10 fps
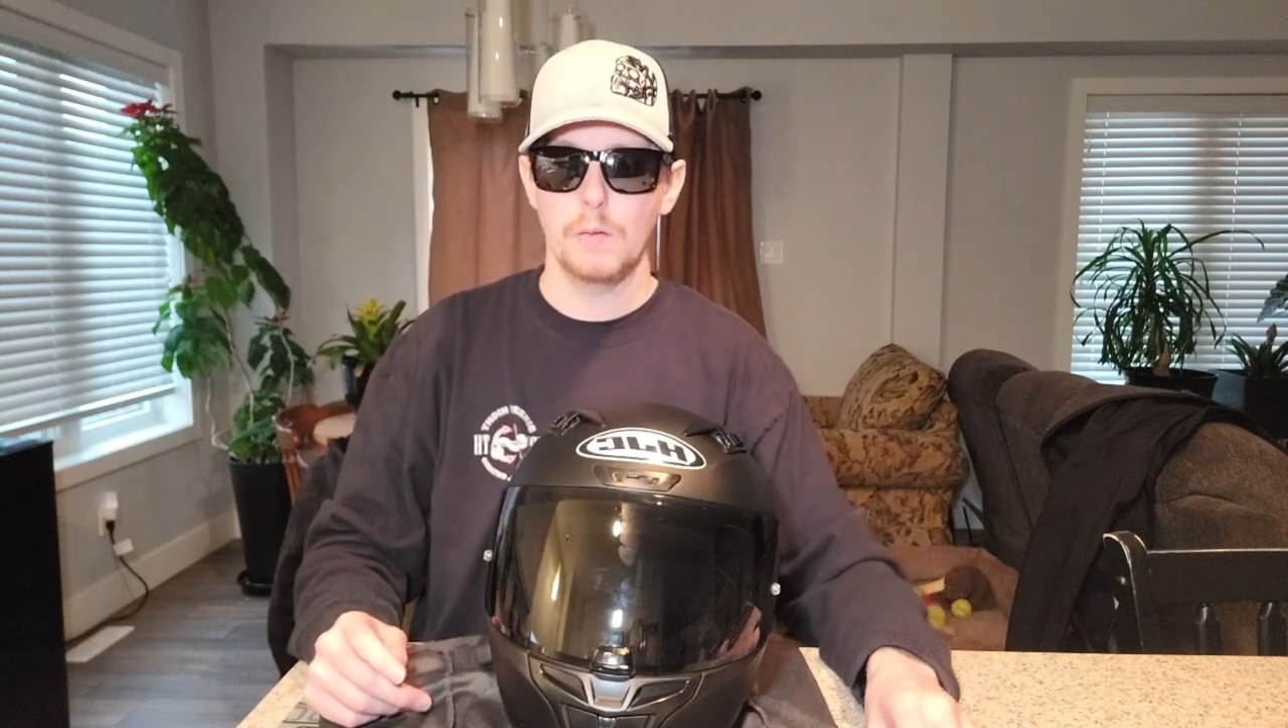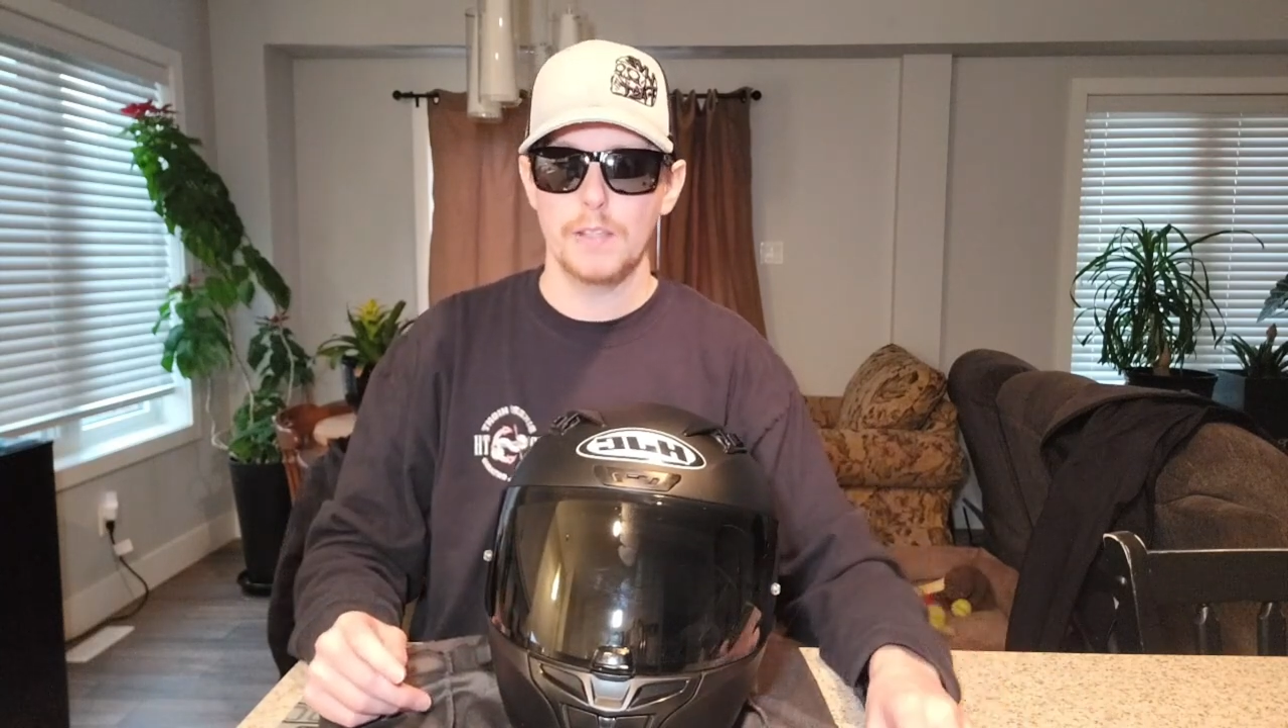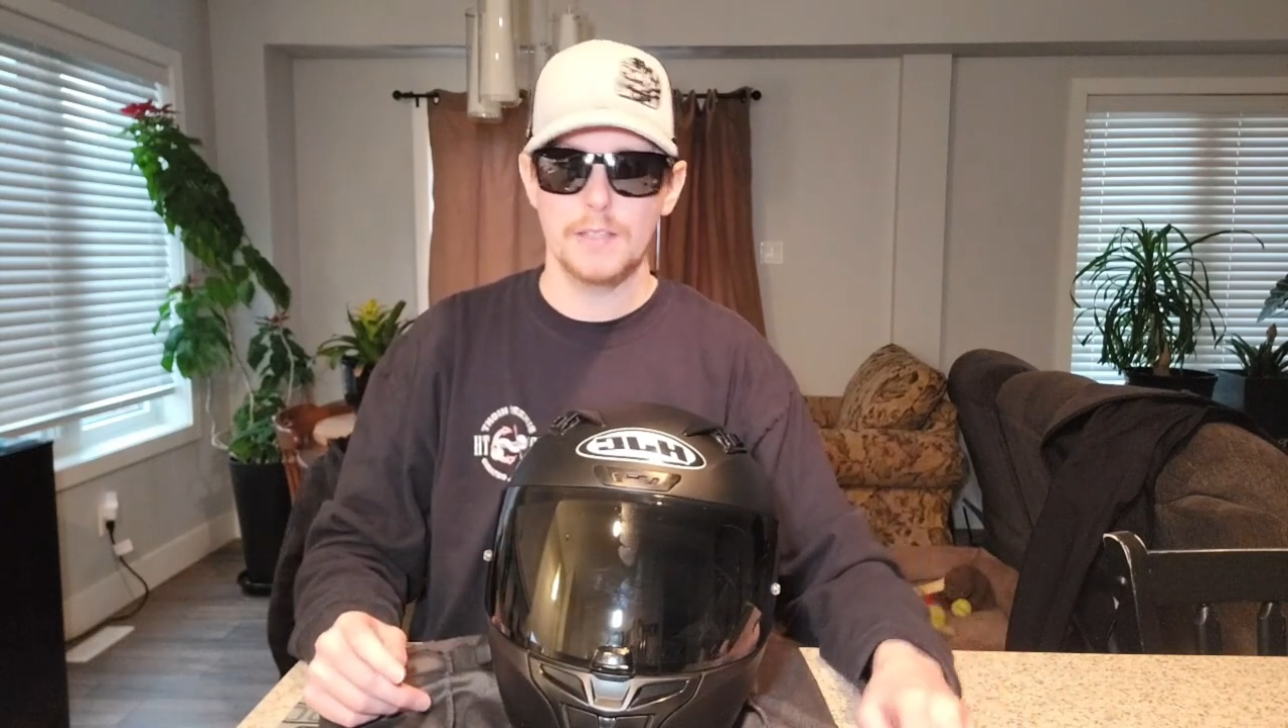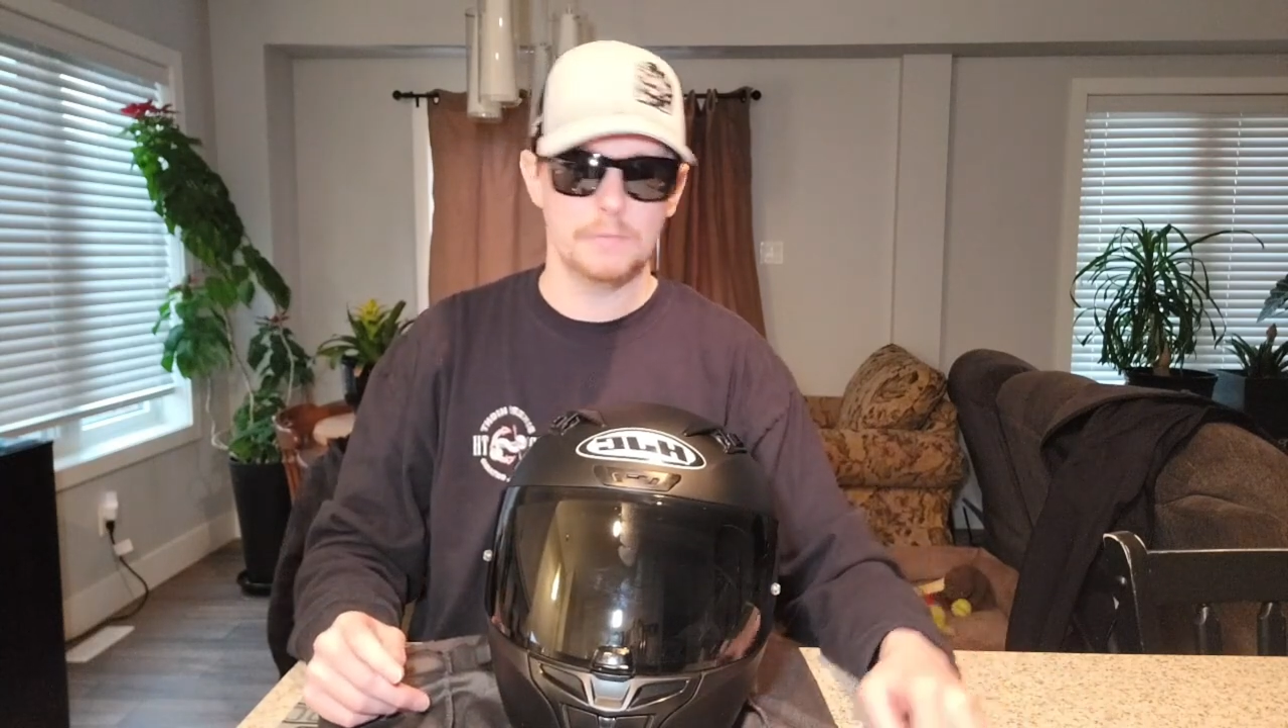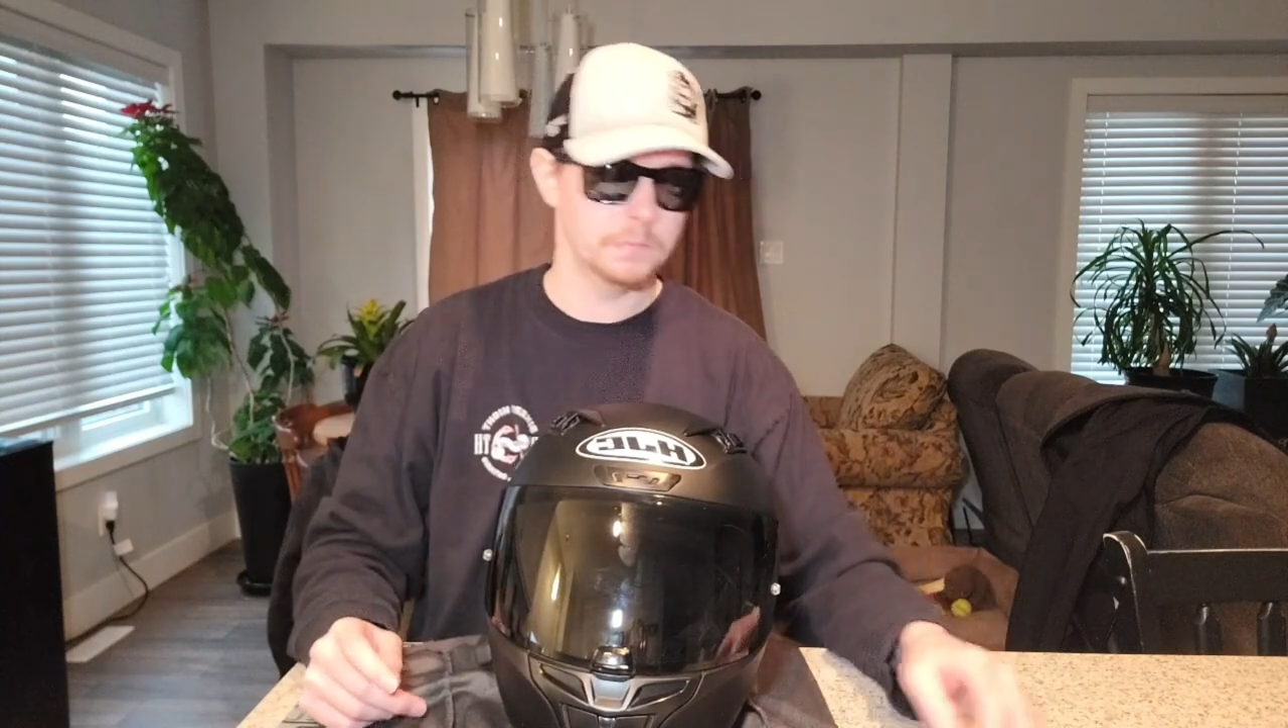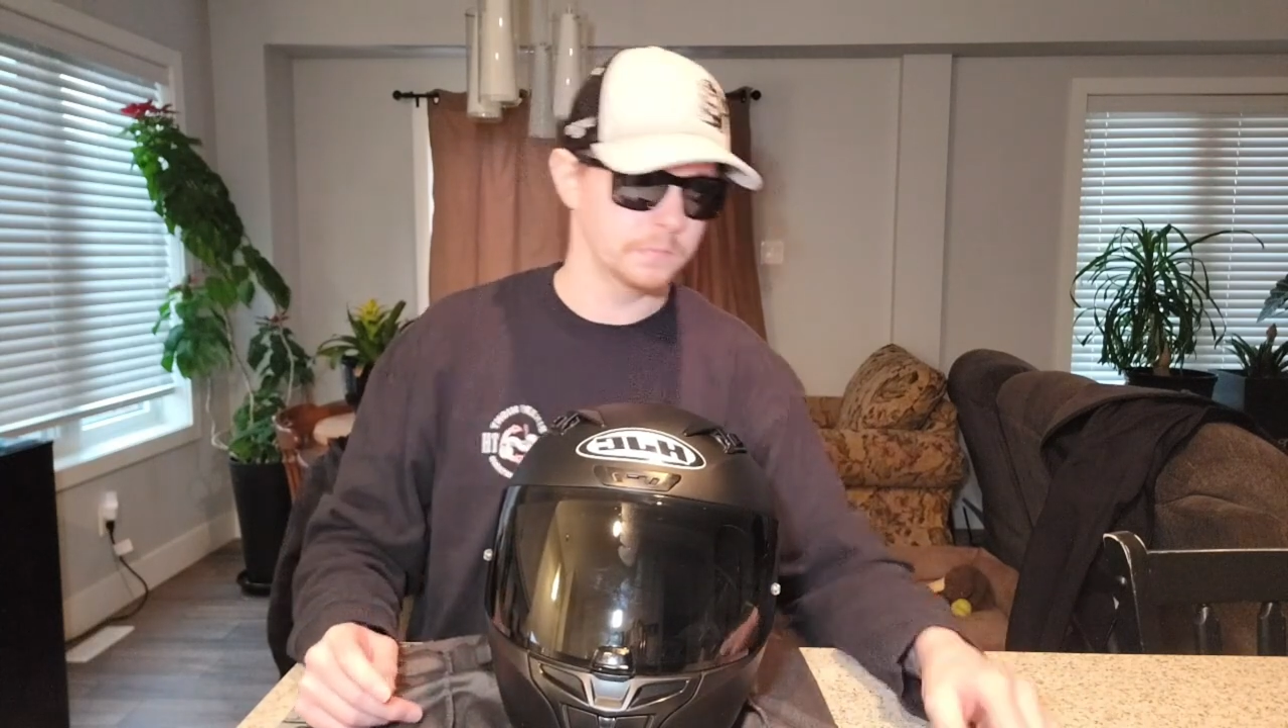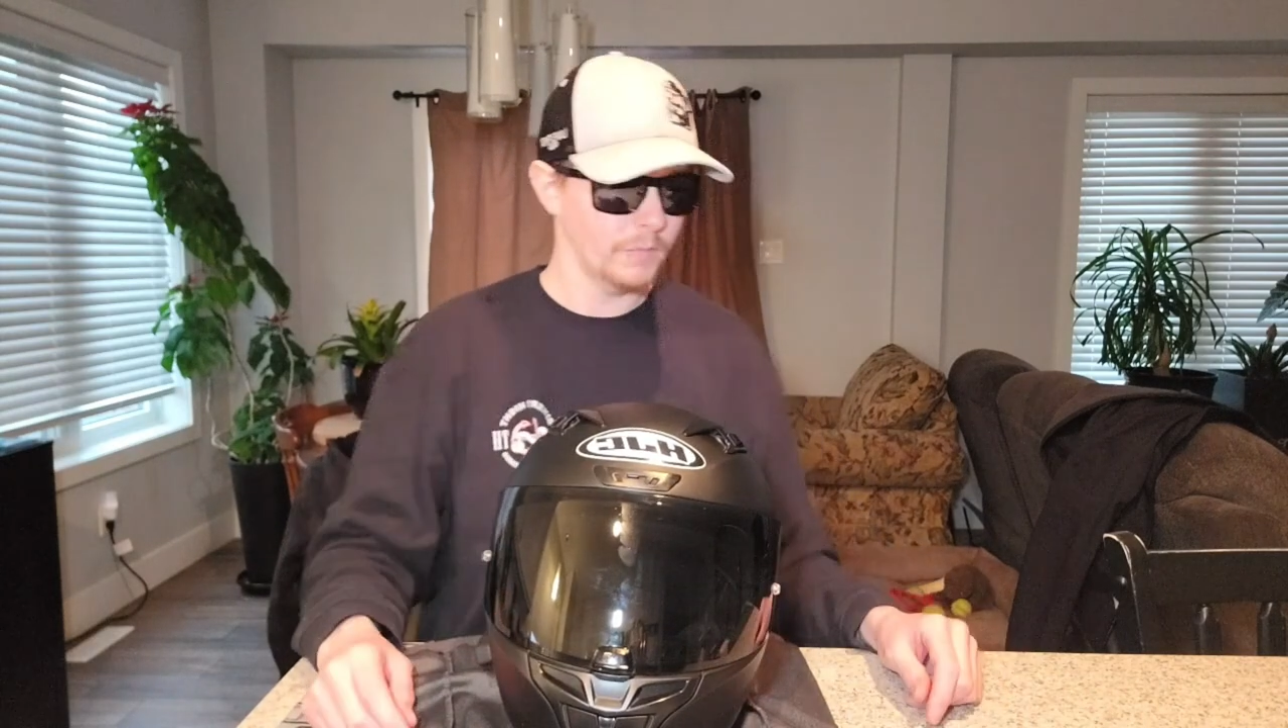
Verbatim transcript: with it.